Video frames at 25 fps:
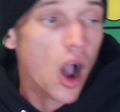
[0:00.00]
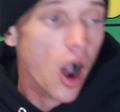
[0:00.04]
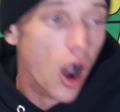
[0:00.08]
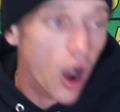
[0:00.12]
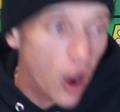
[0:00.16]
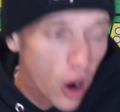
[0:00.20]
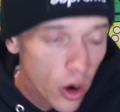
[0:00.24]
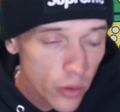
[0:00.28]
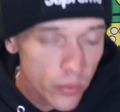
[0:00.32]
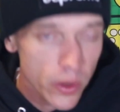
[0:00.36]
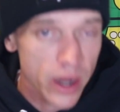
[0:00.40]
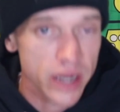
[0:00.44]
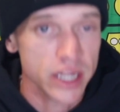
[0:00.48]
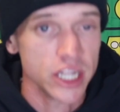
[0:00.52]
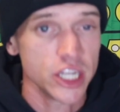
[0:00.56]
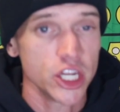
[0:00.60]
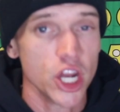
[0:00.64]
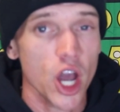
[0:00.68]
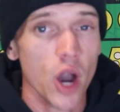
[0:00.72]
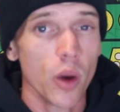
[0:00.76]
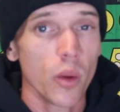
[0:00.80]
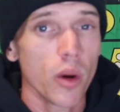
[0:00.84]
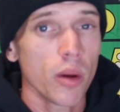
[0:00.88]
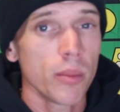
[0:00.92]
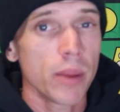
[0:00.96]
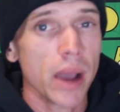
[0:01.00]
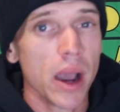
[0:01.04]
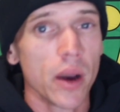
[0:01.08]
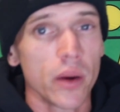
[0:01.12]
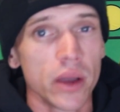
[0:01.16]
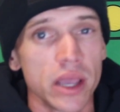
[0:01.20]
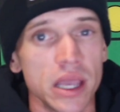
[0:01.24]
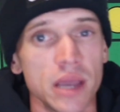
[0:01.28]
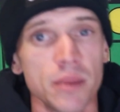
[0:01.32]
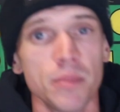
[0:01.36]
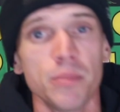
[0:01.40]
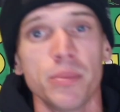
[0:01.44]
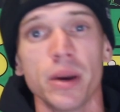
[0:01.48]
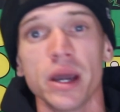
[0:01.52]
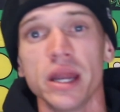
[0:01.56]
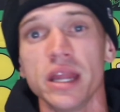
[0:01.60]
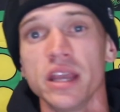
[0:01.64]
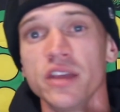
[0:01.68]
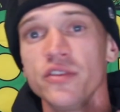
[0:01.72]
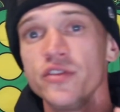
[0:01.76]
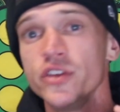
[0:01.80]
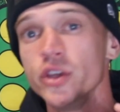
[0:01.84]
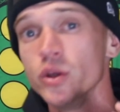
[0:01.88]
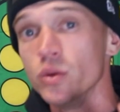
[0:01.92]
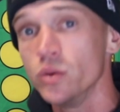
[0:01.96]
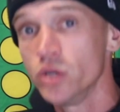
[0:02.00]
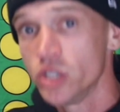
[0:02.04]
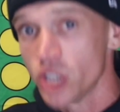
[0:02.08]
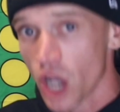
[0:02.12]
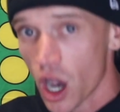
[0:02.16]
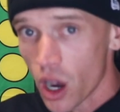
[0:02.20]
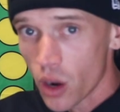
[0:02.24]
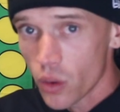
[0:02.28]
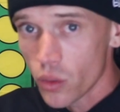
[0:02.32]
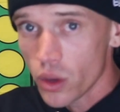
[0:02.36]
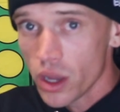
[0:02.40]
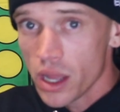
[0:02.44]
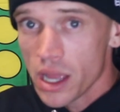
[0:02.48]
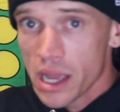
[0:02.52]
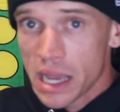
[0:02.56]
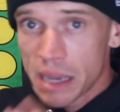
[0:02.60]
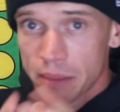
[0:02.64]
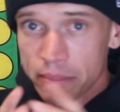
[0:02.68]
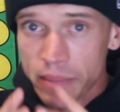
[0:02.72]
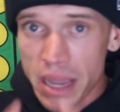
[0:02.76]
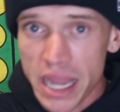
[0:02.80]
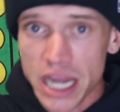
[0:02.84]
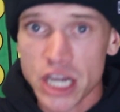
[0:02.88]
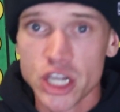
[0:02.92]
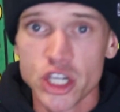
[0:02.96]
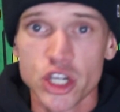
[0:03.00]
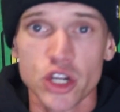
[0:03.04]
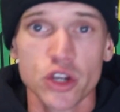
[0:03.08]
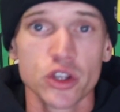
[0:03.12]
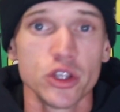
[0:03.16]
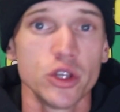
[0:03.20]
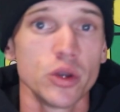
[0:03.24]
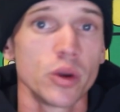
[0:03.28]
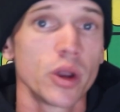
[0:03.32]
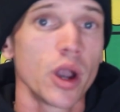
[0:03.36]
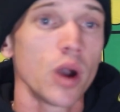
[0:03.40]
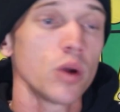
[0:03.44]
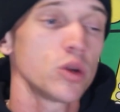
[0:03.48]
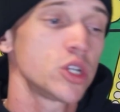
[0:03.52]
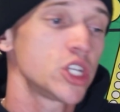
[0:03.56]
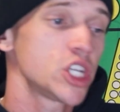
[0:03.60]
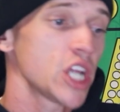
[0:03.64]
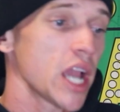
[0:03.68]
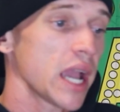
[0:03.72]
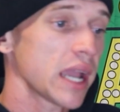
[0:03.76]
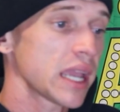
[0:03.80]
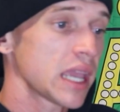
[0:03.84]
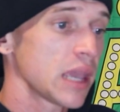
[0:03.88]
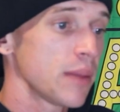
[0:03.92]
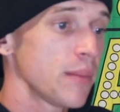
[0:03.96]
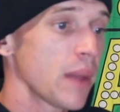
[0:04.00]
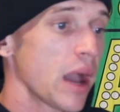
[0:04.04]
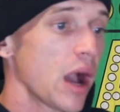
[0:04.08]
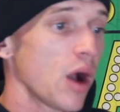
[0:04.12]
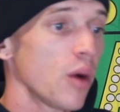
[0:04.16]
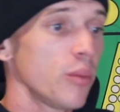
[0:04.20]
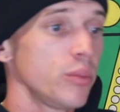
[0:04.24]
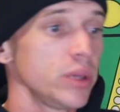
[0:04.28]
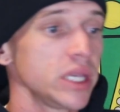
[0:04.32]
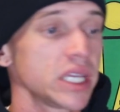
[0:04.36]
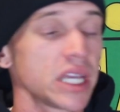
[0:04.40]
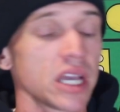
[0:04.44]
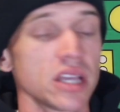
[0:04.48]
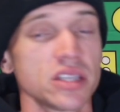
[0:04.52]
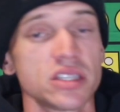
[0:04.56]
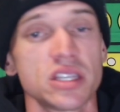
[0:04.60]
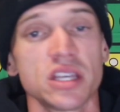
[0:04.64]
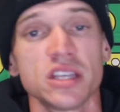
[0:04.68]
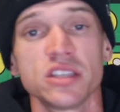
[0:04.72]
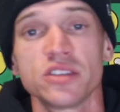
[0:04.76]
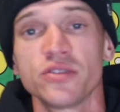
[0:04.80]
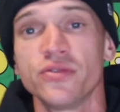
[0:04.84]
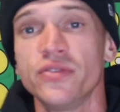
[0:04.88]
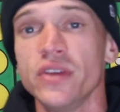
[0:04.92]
already know about him, but if you don't, make sure you go check him out because his